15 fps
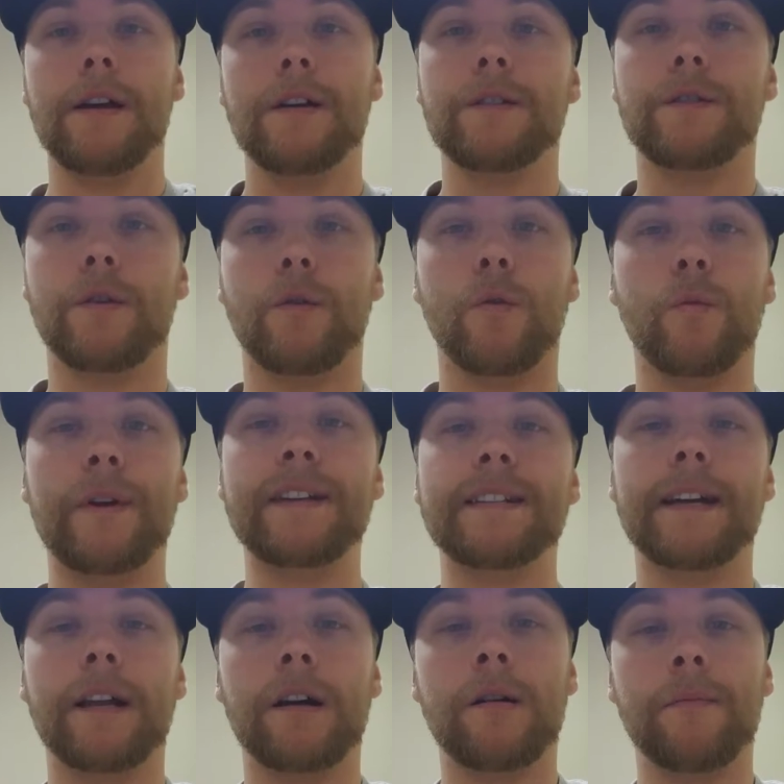So we
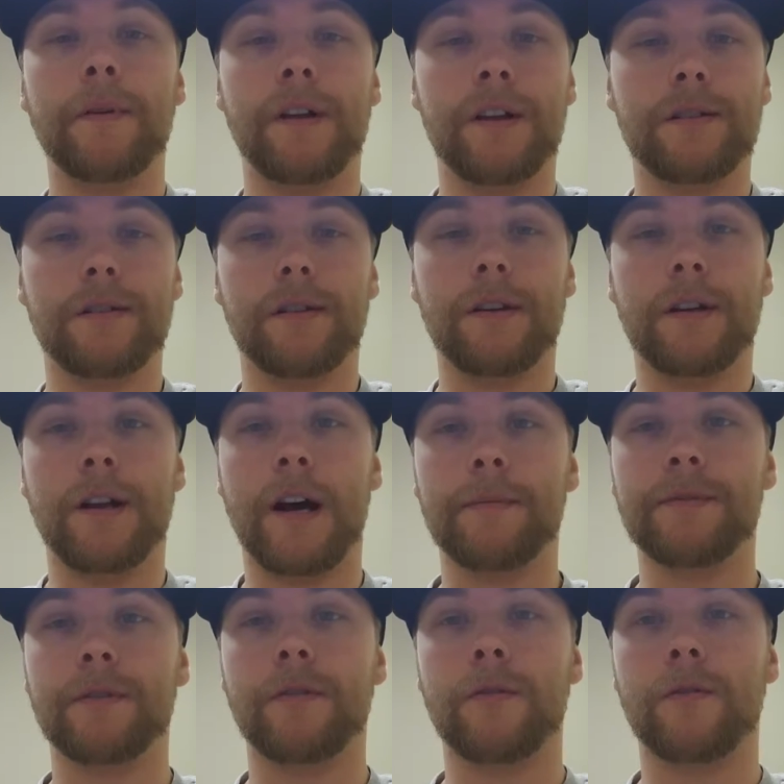set up initially an
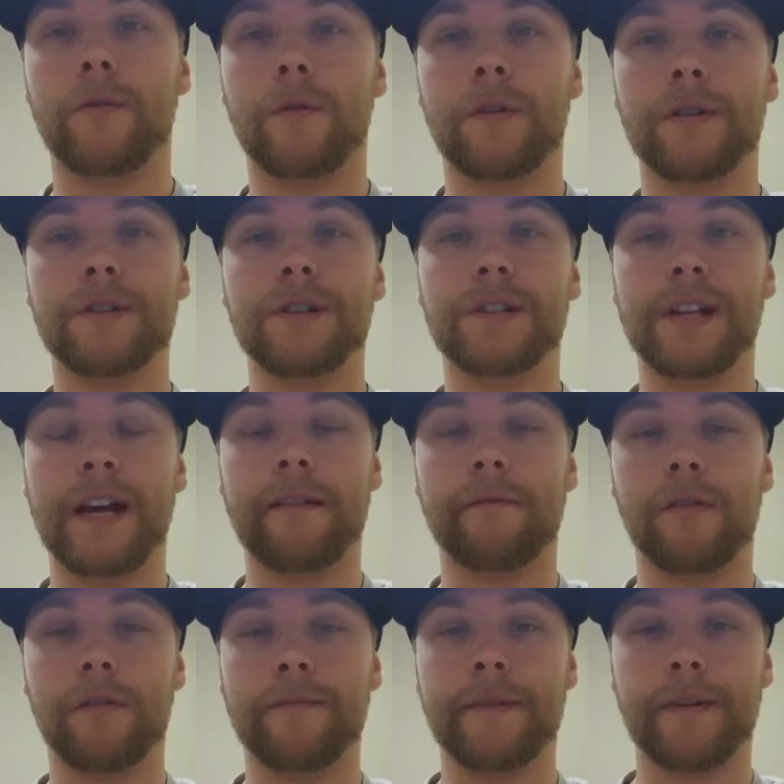obstacle course just to have a
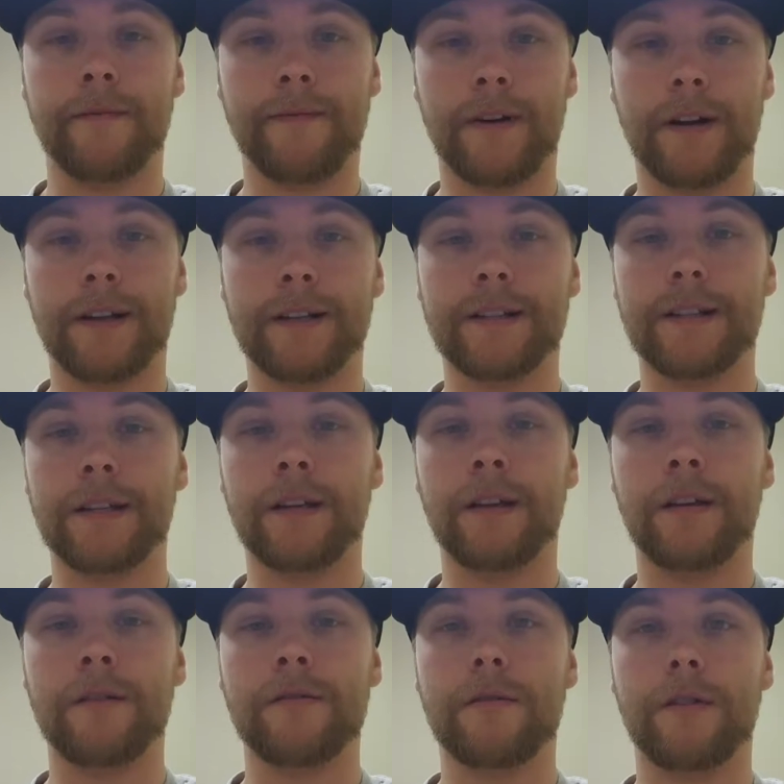little bit of fun and
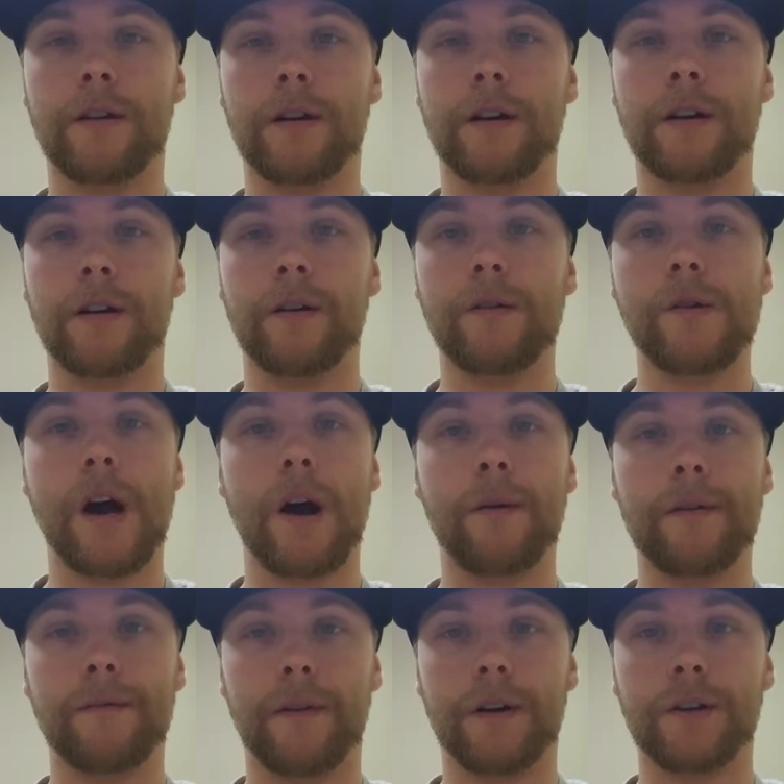see how
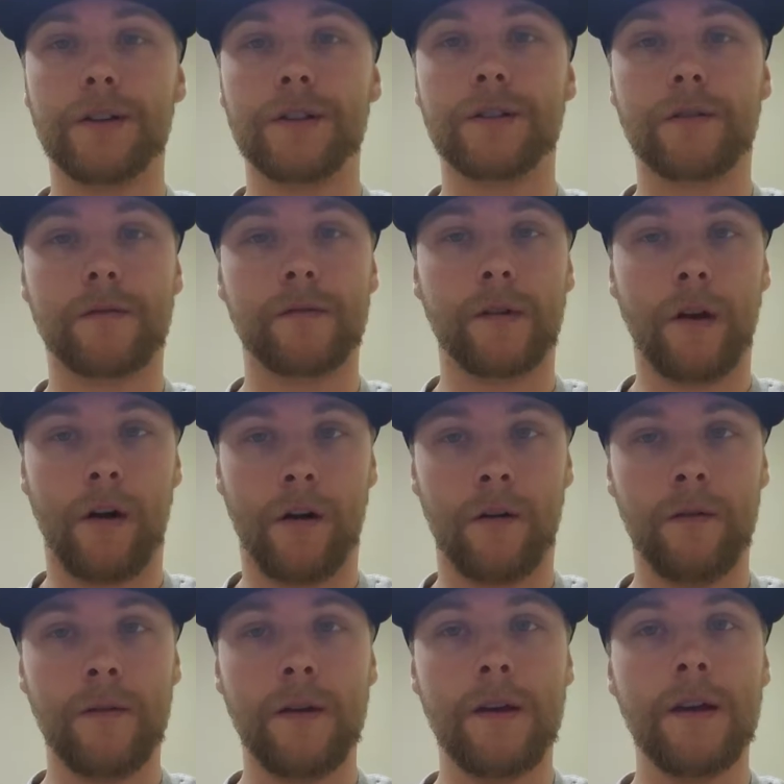he functions
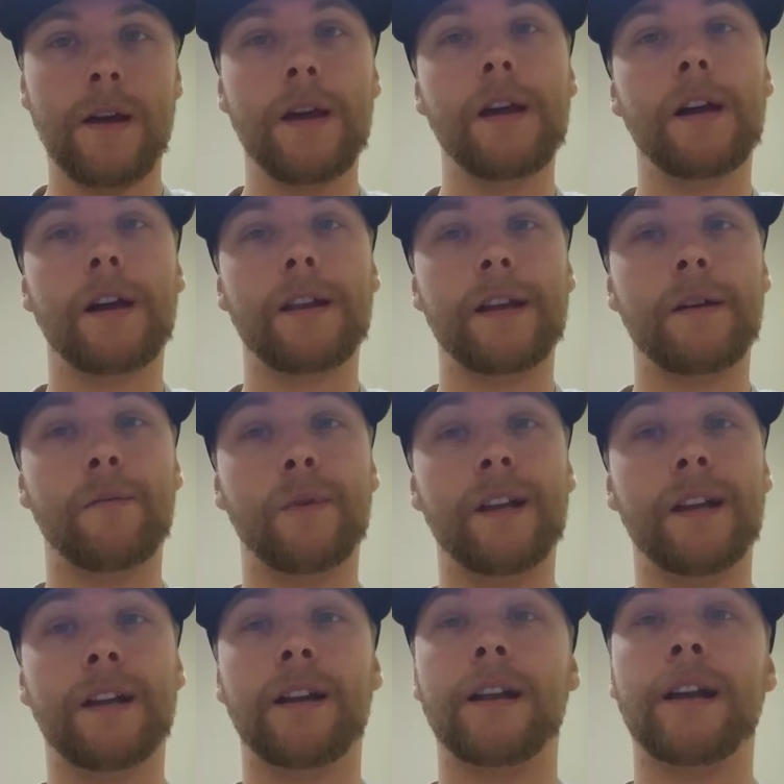overall. And then we
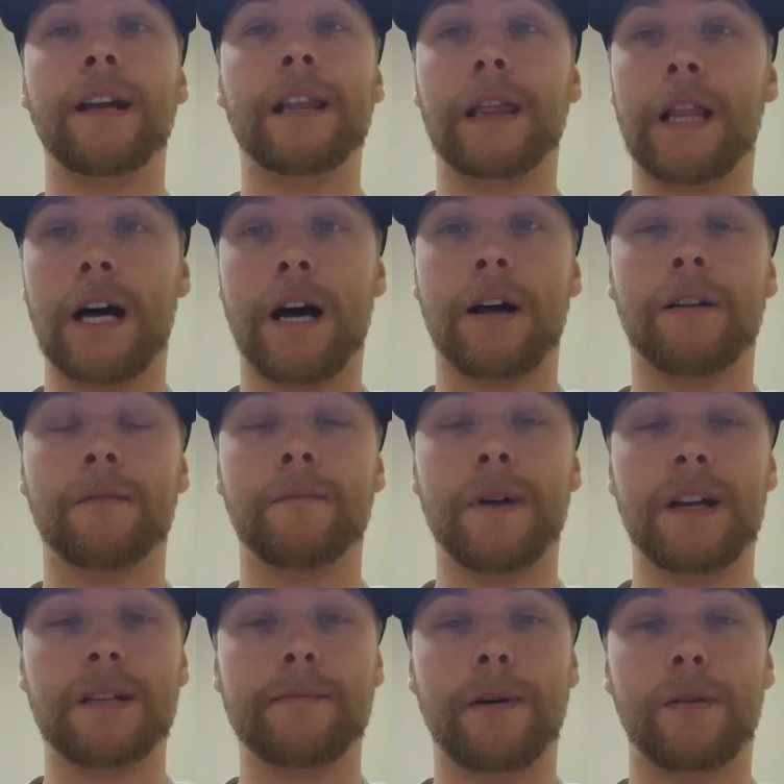did a lot of
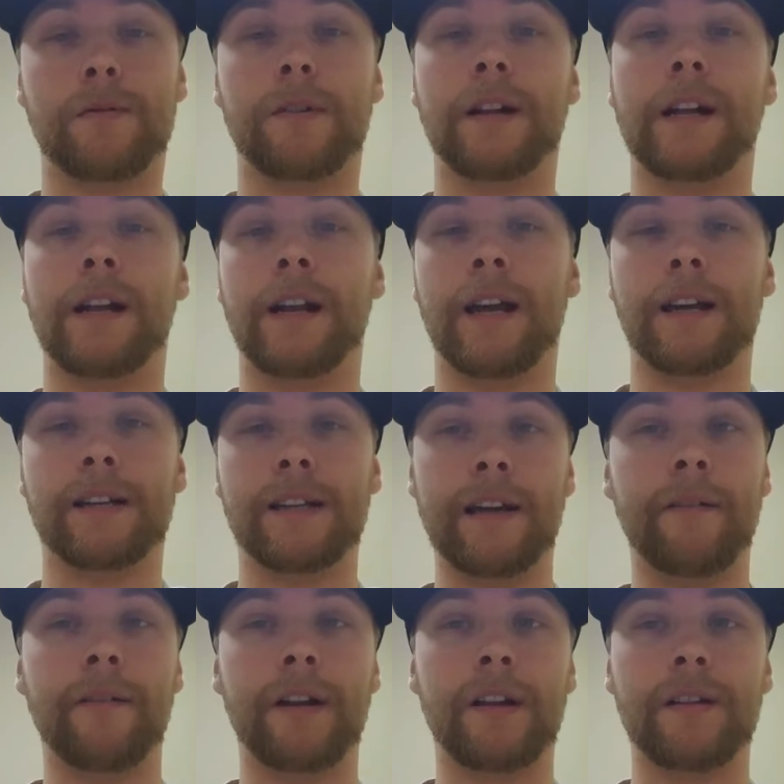baseball-related
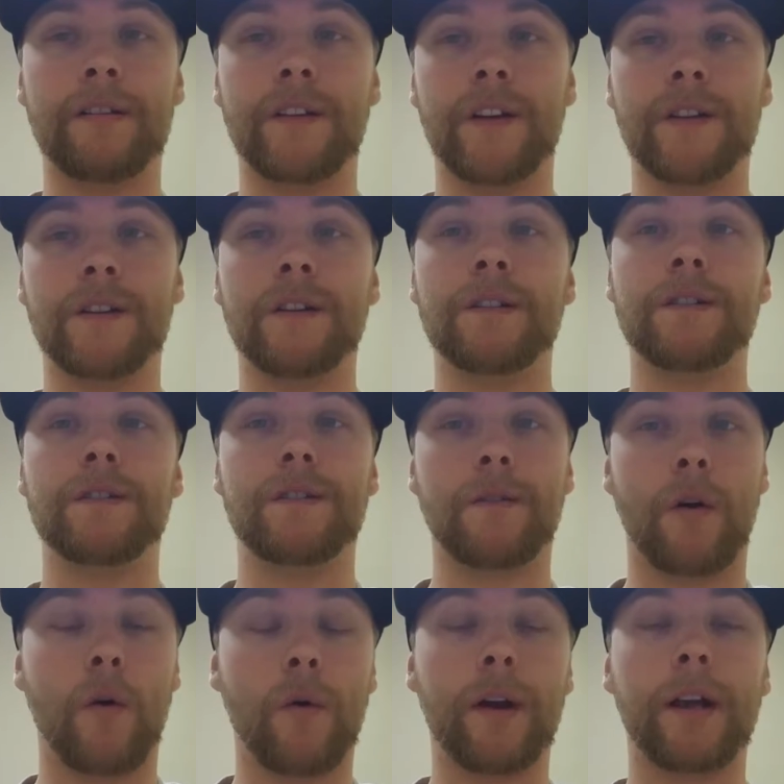activities such as
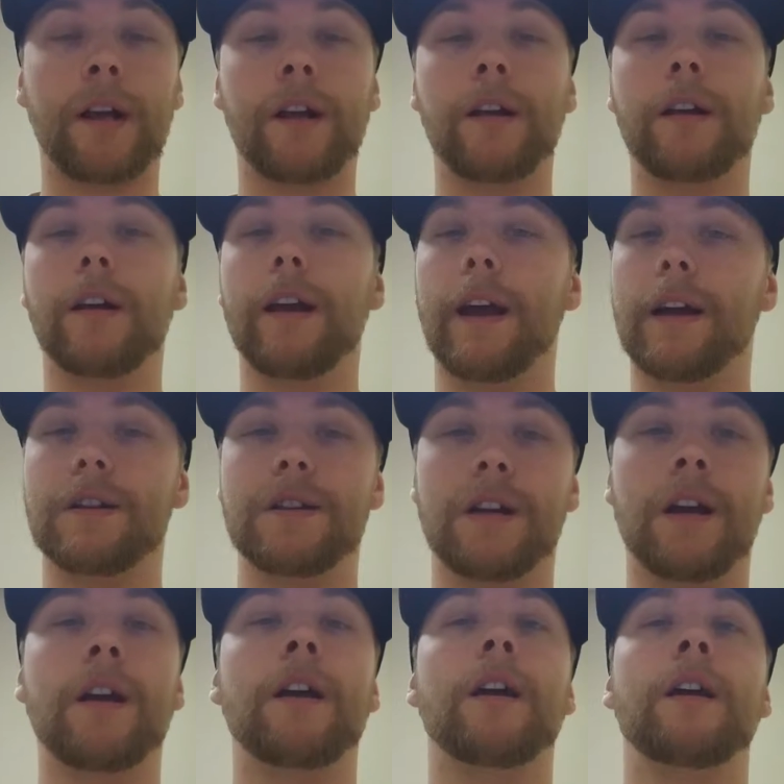throwing,
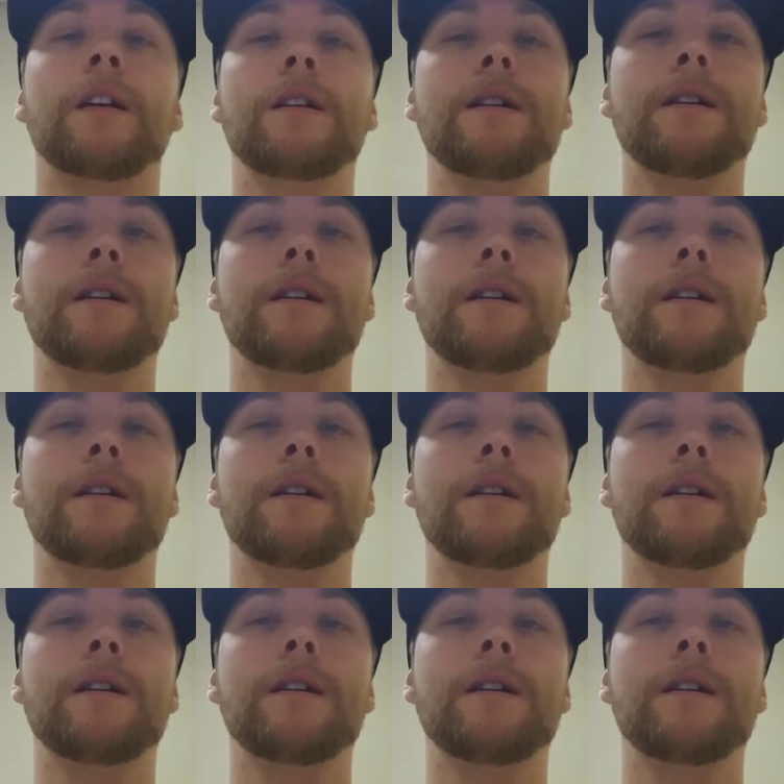catching,